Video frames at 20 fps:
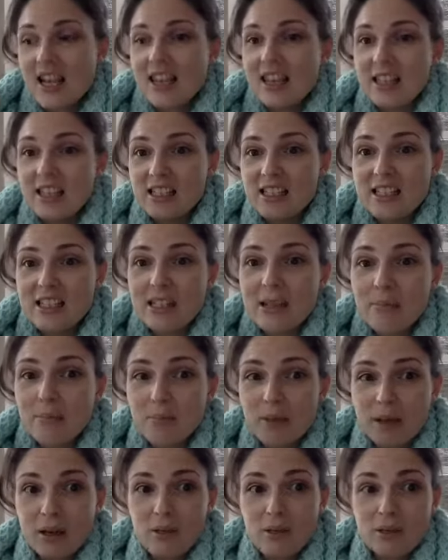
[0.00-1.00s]
This is a
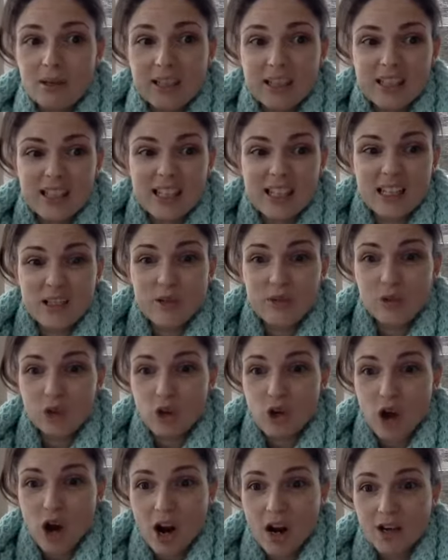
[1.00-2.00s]
big one that gets
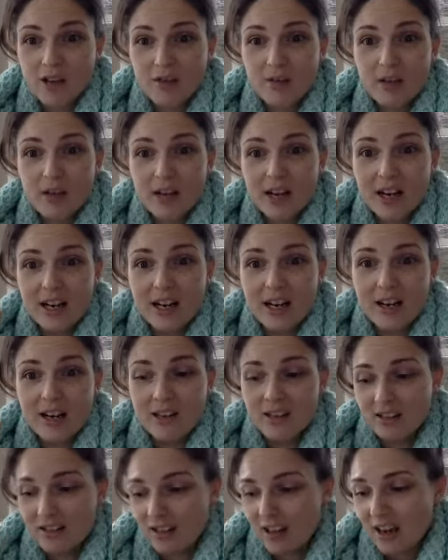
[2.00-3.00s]
forgotten when
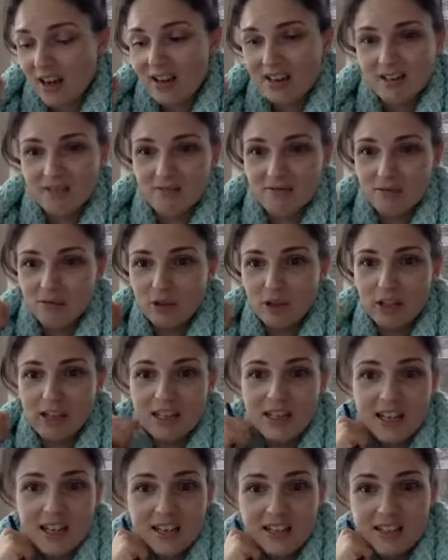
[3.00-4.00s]
I
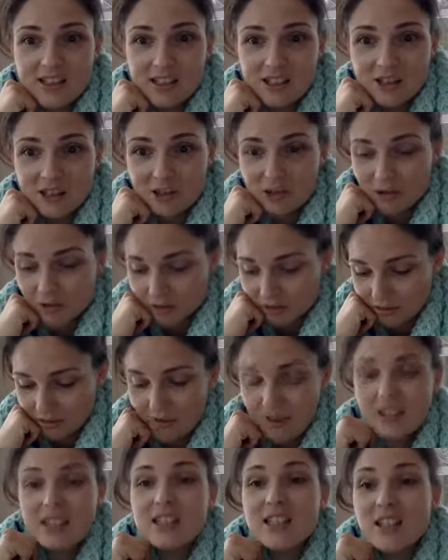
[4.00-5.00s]
tend to,
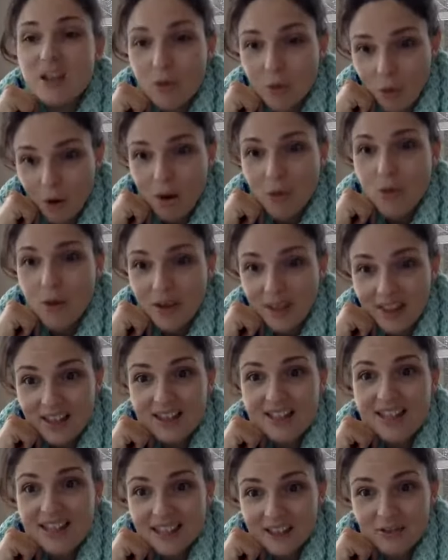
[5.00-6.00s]
this is a one
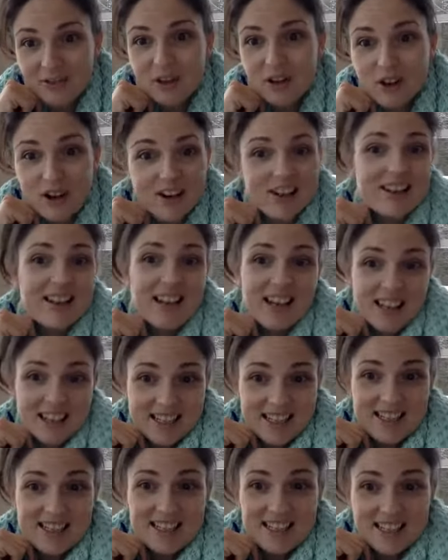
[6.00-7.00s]
that gets forgotten that I
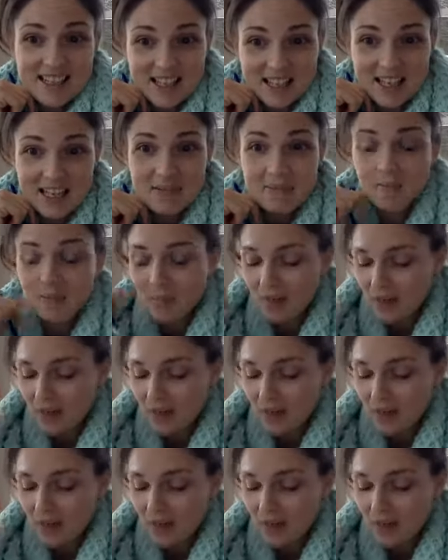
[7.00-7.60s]
tend to see.